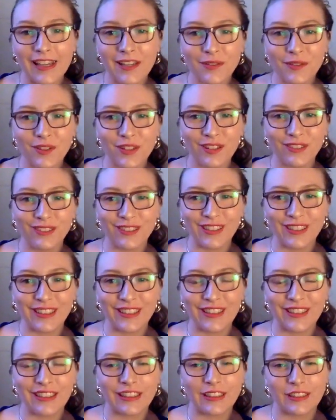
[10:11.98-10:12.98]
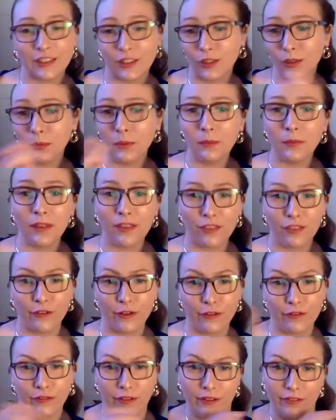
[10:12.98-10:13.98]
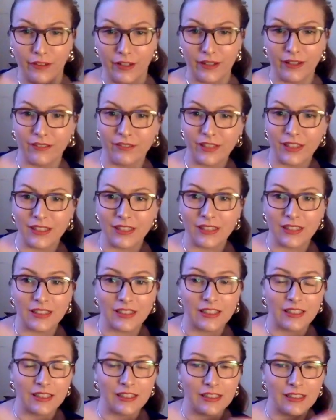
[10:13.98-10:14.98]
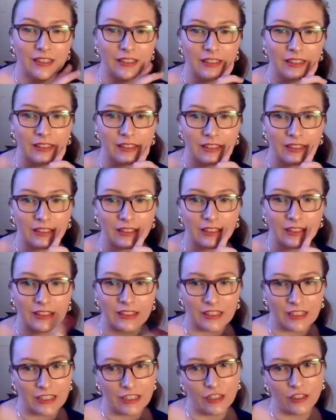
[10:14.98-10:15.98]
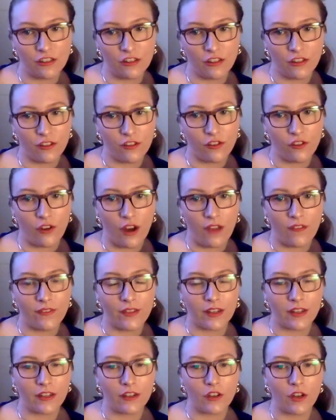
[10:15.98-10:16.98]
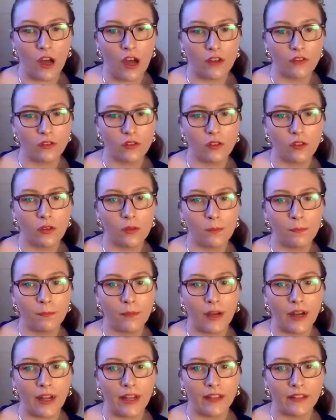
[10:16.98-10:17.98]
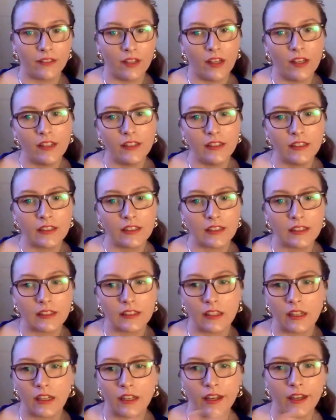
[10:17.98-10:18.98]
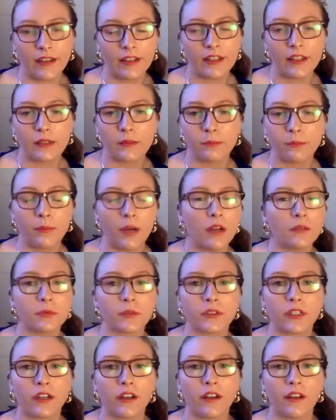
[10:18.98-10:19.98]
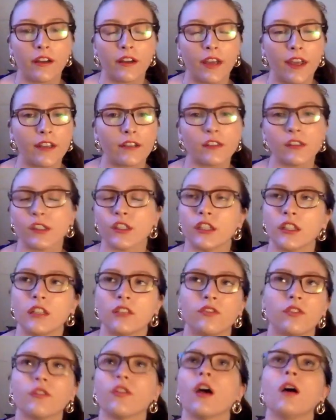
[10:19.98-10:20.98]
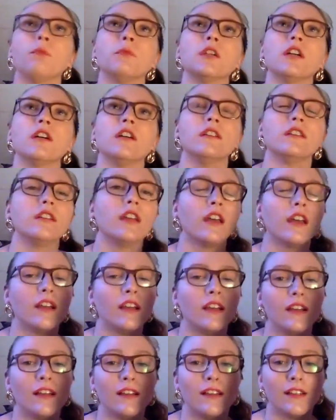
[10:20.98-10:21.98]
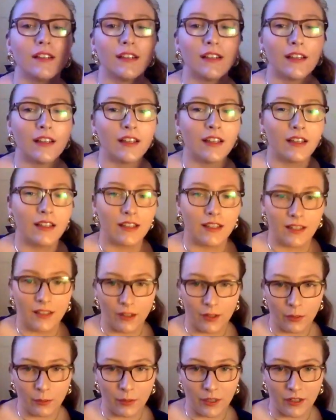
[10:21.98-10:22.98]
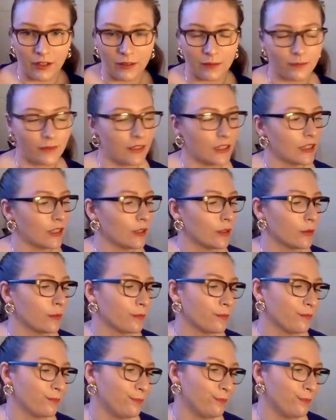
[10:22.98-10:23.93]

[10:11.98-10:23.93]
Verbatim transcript: a reread. This will be my third reread of this. This is the Skin and Earth graphic novel by Lights, Canadian pop star ALT phenomenon. Oh my god. So,